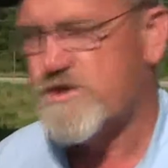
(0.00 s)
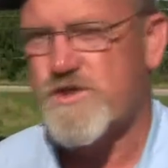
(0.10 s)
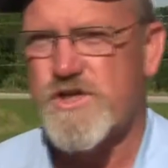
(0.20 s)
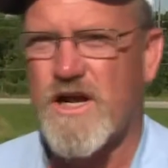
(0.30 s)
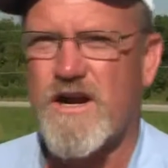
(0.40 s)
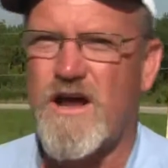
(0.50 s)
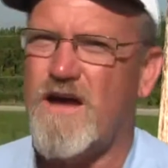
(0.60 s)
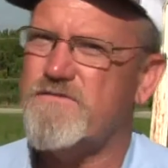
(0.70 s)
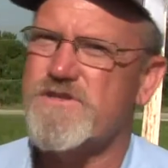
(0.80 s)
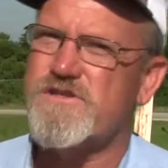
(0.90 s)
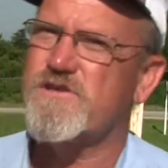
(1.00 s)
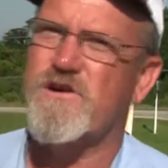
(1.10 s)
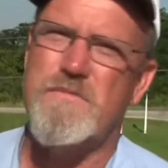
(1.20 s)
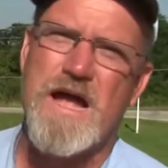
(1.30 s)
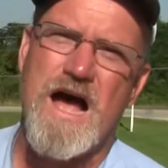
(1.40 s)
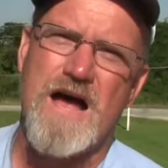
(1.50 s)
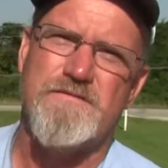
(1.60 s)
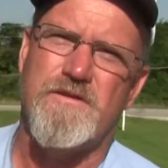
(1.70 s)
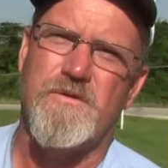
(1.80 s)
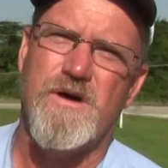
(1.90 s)
as you shut it off, it's still going to be
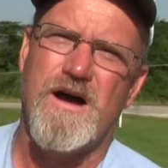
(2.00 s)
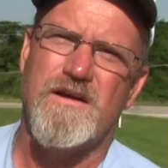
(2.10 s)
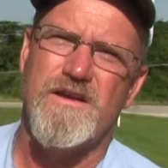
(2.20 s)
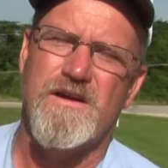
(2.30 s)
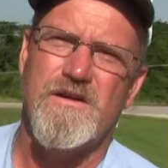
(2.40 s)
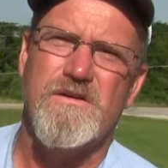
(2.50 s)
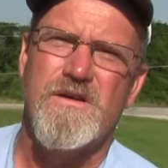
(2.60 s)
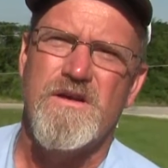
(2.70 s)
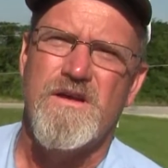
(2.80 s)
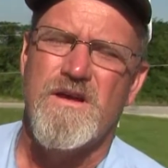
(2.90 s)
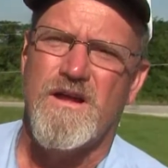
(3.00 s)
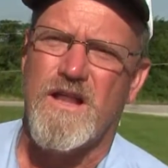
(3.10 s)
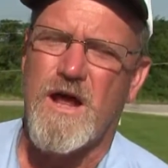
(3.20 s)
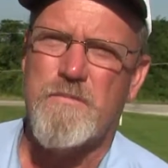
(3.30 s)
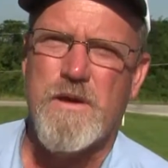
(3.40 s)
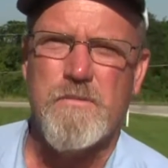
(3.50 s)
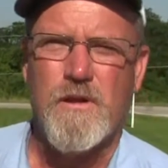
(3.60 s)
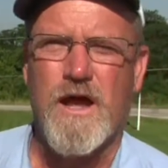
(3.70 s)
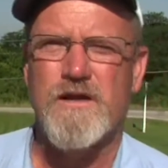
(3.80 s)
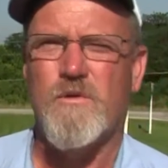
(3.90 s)
hot for a while. A lot of
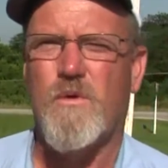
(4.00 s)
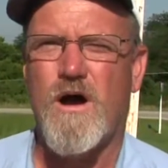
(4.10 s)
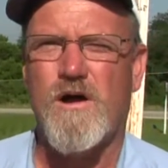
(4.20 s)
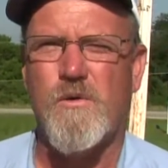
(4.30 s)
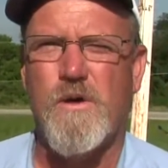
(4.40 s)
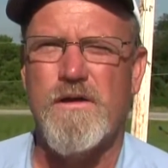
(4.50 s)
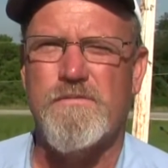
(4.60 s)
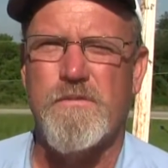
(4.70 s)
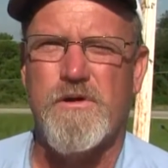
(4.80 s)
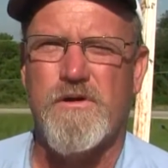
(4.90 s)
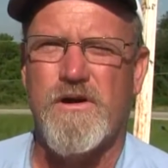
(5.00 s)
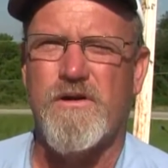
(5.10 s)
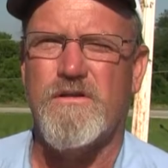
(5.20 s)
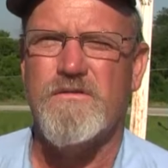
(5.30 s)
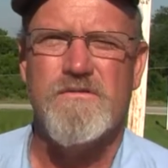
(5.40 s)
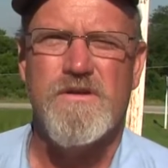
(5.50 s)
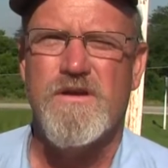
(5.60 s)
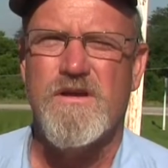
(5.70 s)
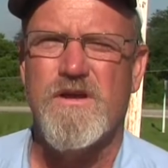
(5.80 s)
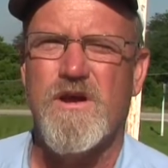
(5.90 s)
people like to walk away from their grill,
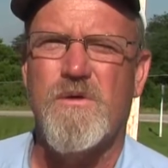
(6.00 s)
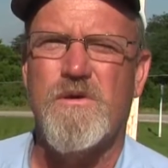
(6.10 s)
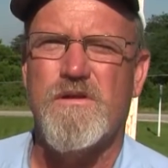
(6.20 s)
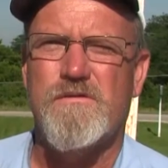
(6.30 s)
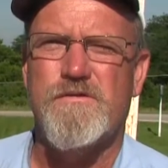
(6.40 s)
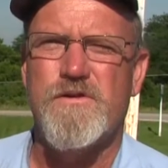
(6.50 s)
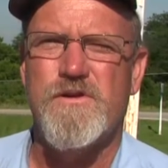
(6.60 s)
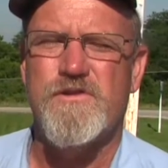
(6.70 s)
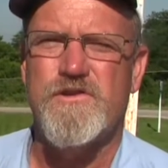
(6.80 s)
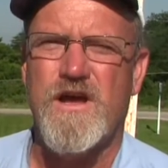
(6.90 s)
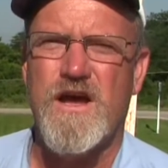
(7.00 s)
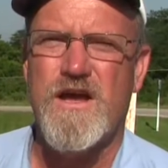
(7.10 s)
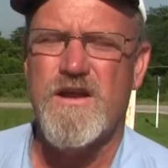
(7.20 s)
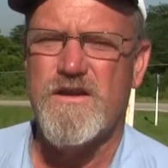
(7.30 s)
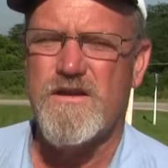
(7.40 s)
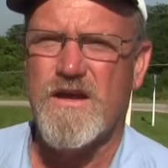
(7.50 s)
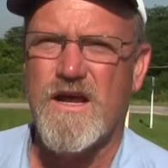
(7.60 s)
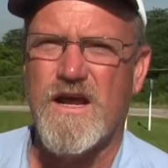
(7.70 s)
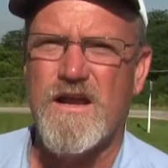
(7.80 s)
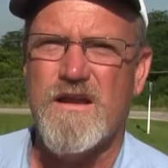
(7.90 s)
when their food is done,
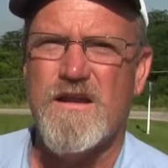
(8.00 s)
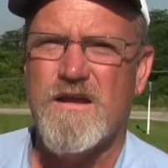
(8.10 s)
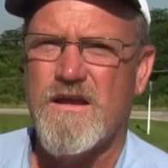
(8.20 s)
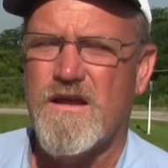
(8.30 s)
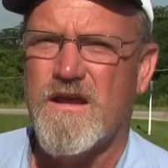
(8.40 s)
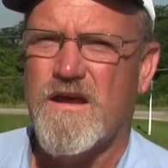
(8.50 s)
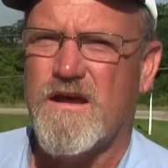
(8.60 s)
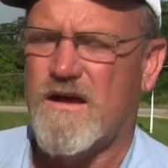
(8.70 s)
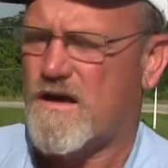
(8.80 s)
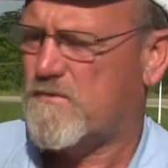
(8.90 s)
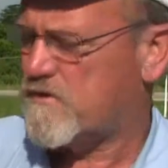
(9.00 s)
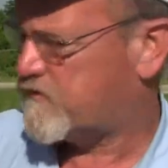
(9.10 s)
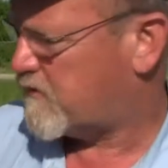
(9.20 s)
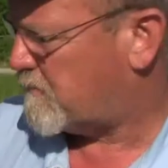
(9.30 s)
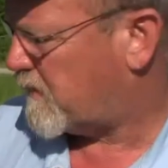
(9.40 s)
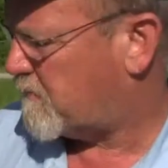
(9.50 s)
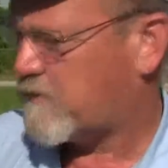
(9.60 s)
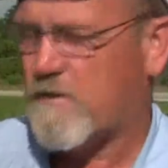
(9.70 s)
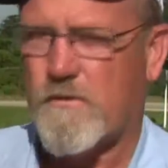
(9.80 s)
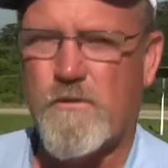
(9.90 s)
and we see
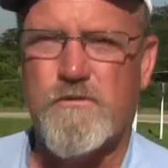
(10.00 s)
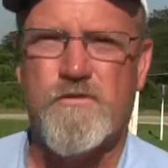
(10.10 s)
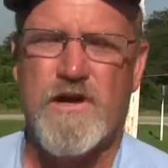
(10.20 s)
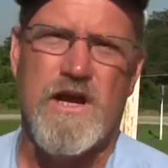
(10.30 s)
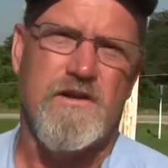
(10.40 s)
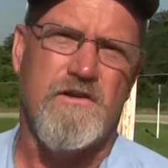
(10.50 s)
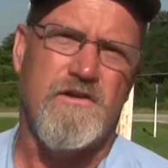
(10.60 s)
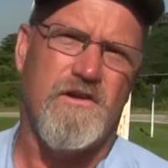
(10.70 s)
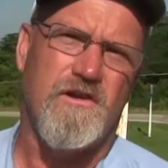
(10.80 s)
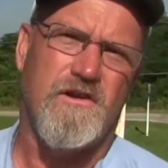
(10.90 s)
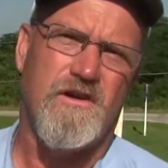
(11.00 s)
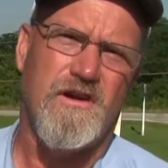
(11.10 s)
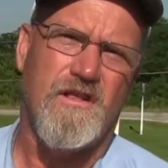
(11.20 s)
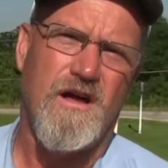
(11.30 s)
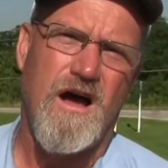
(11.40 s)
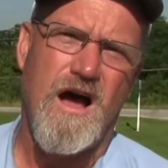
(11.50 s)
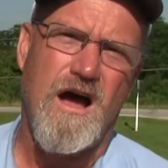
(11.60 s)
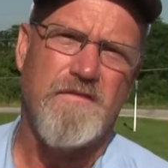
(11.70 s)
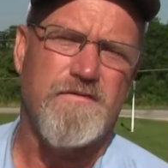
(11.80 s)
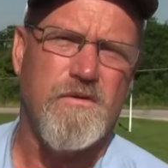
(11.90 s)
people that will forget to turn their grill
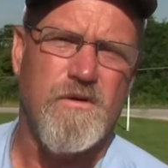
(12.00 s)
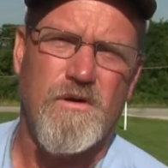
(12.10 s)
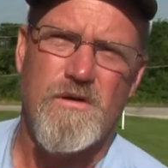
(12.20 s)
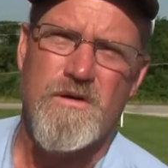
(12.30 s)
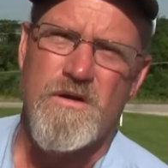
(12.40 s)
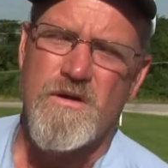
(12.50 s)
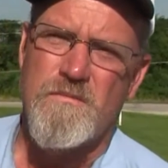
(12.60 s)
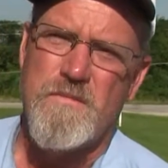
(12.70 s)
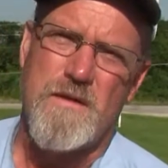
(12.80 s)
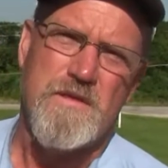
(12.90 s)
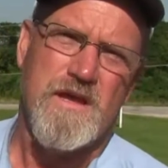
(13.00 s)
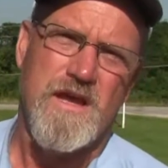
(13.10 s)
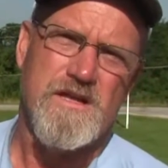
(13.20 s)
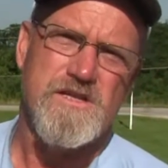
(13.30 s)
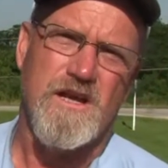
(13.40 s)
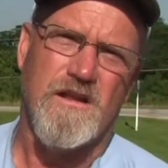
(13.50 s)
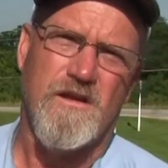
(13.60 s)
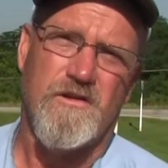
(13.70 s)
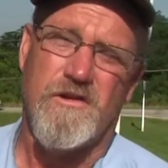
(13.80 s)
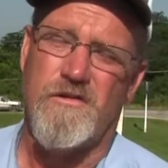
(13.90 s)
off, or maybe the kids get a
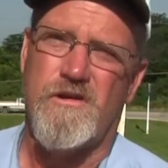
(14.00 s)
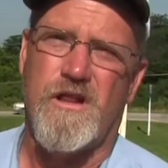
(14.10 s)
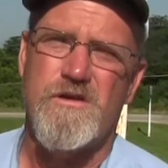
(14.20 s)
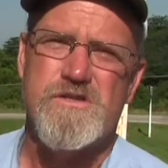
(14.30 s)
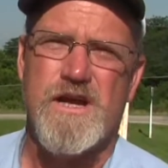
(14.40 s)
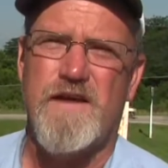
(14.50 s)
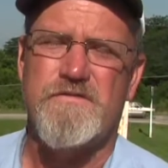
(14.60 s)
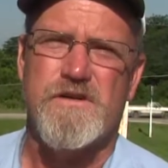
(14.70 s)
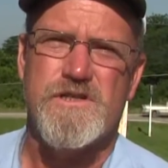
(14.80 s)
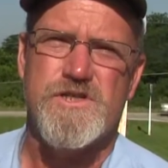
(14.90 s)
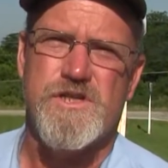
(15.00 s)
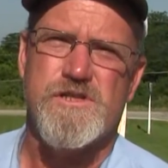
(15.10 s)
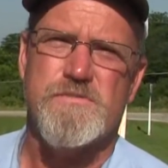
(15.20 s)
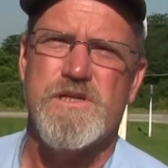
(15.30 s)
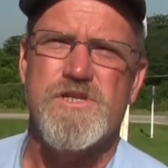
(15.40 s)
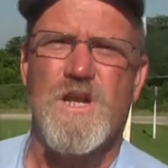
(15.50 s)
little too close after it's just been